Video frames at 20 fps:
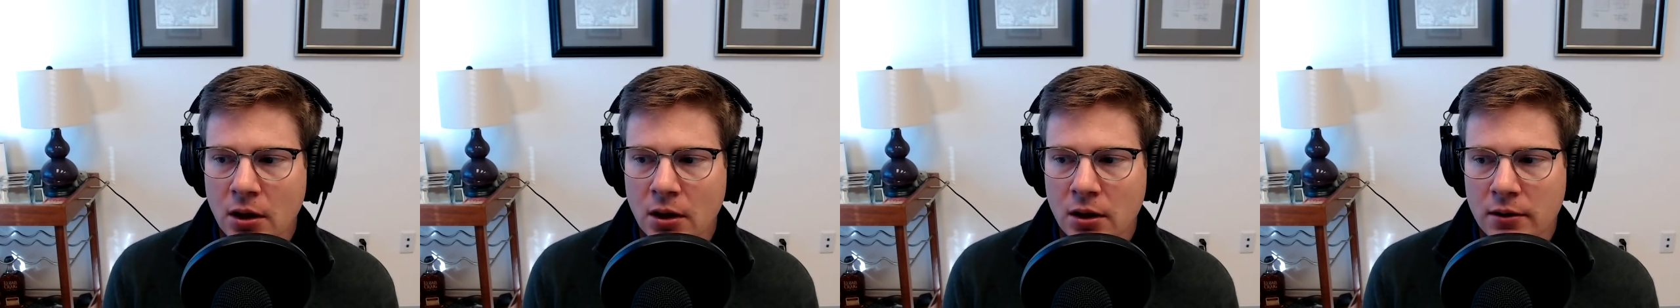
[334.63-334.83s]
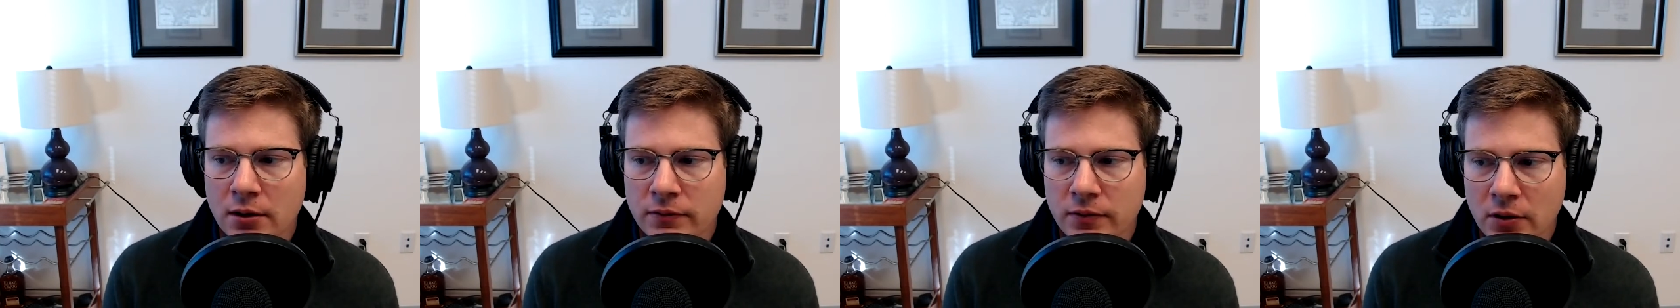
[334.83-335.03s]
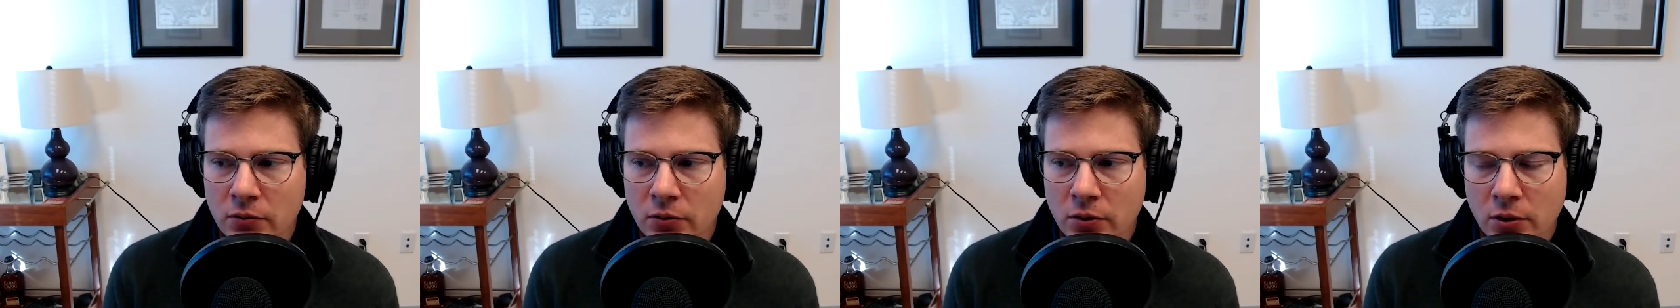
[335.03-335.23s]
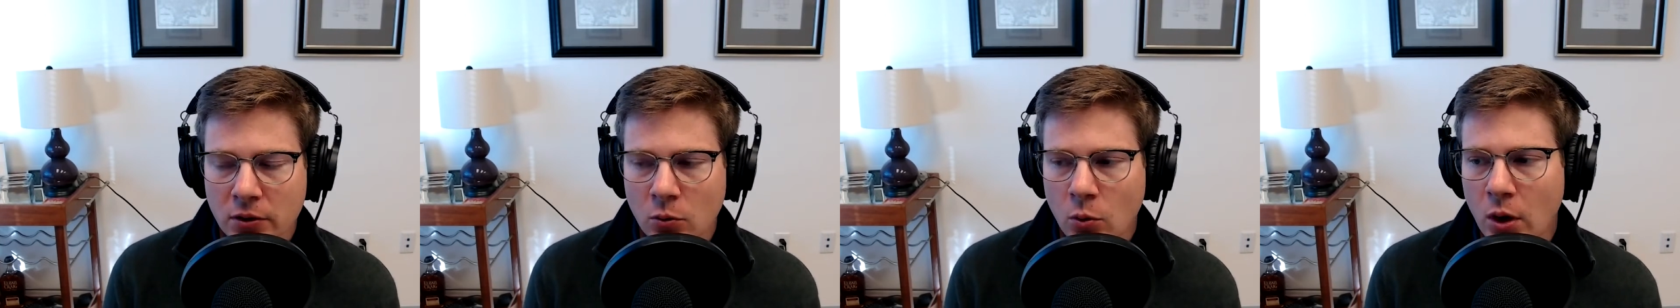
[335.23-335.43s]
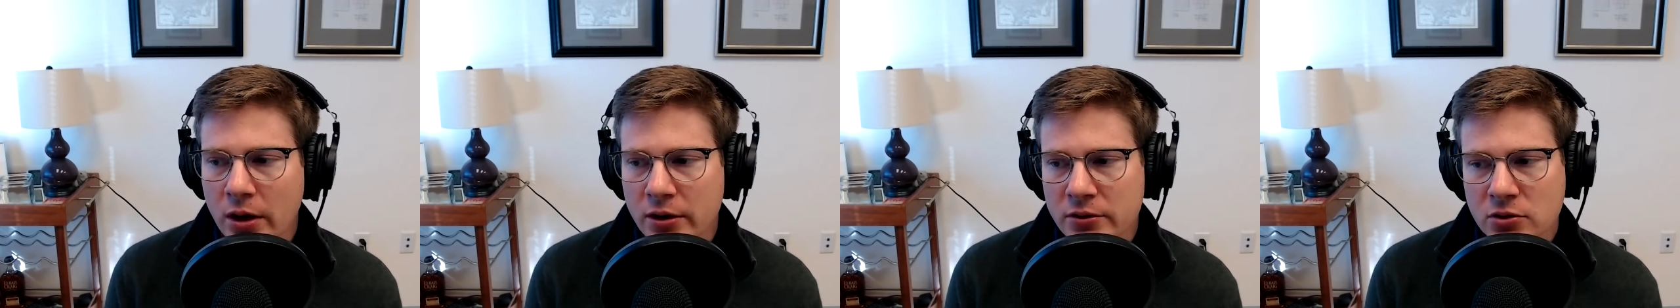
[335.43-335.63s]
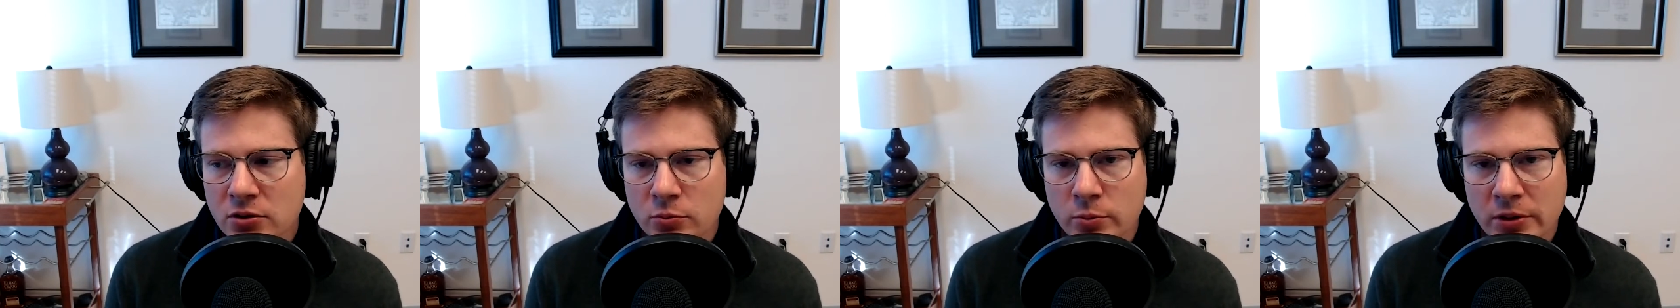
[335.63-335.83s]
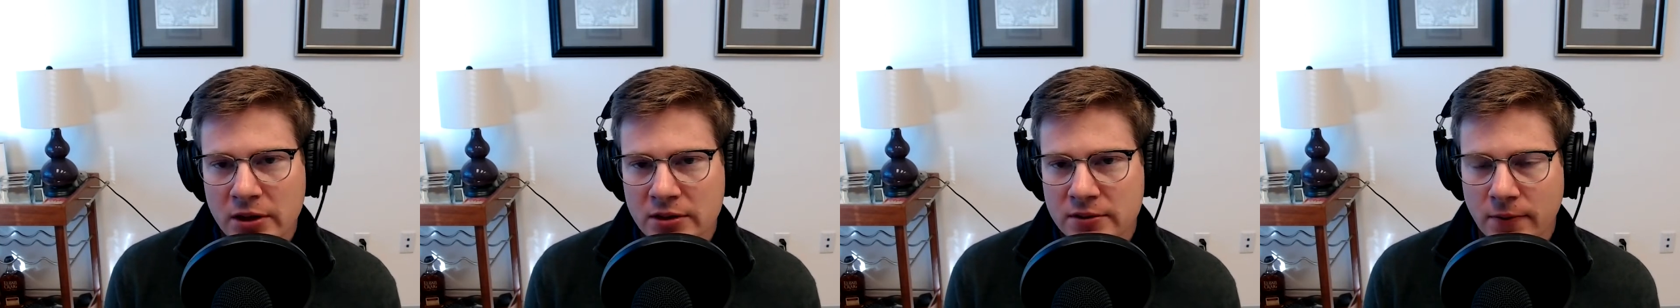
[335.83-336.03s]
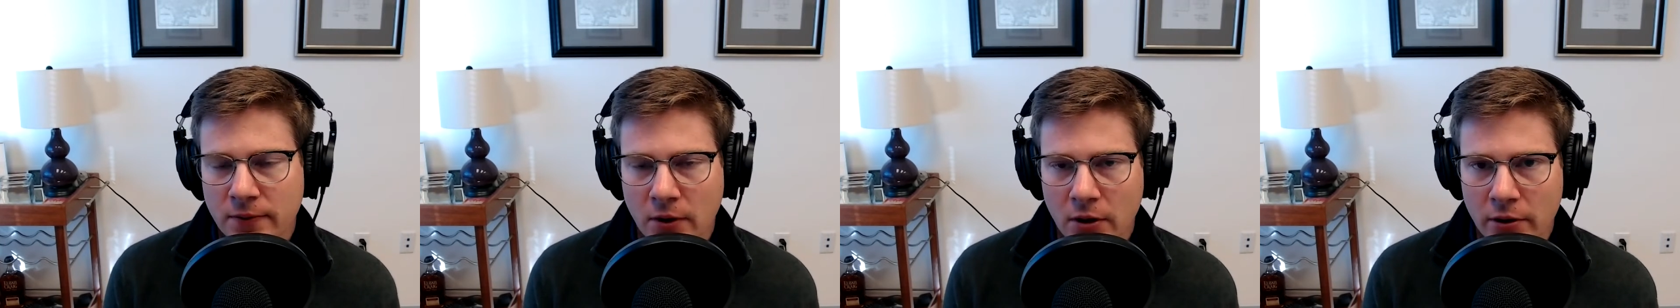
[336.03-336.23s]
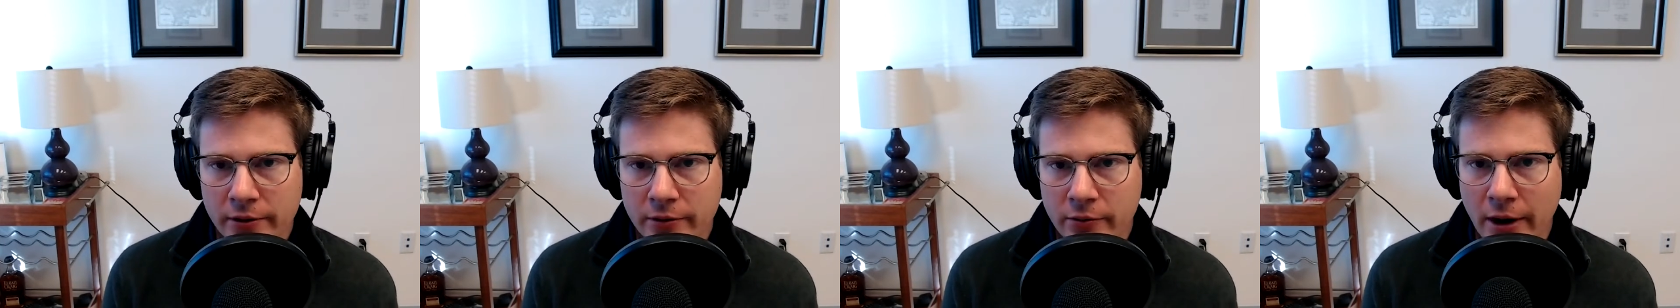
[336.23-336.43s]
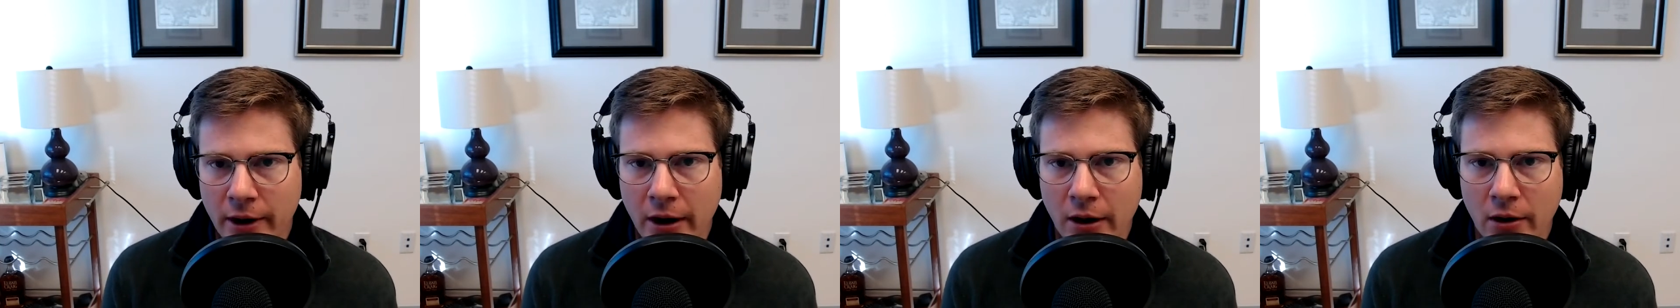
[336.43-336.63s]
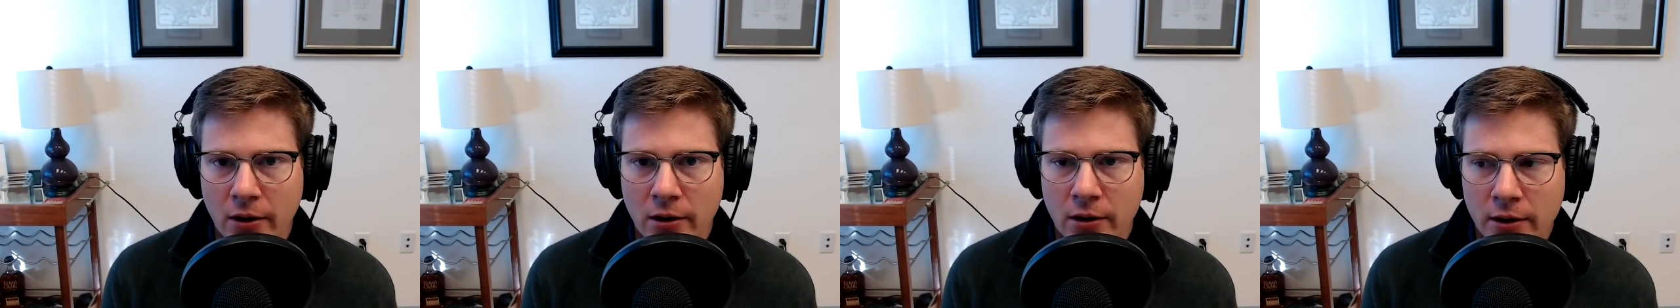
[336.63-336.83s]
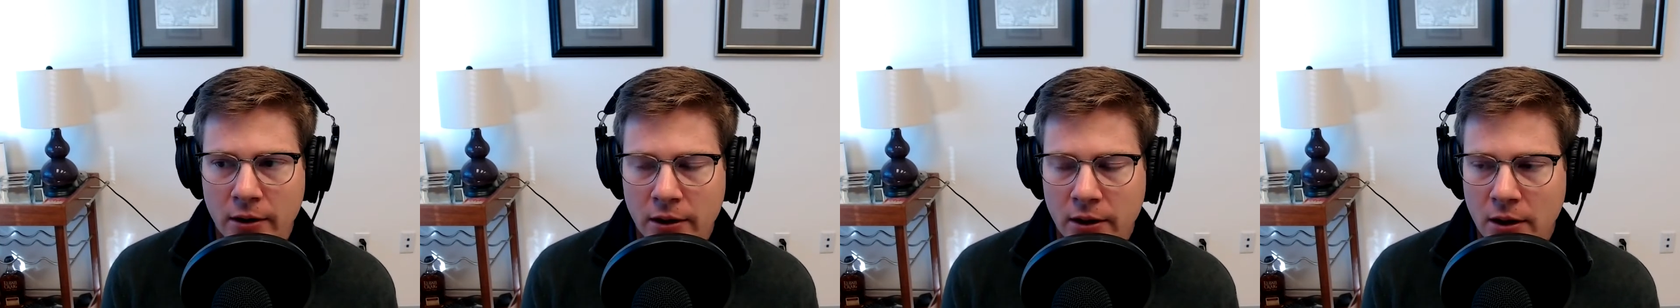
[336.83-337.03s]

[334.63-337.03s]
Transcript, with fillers: if they really wanted to, but that's very rare.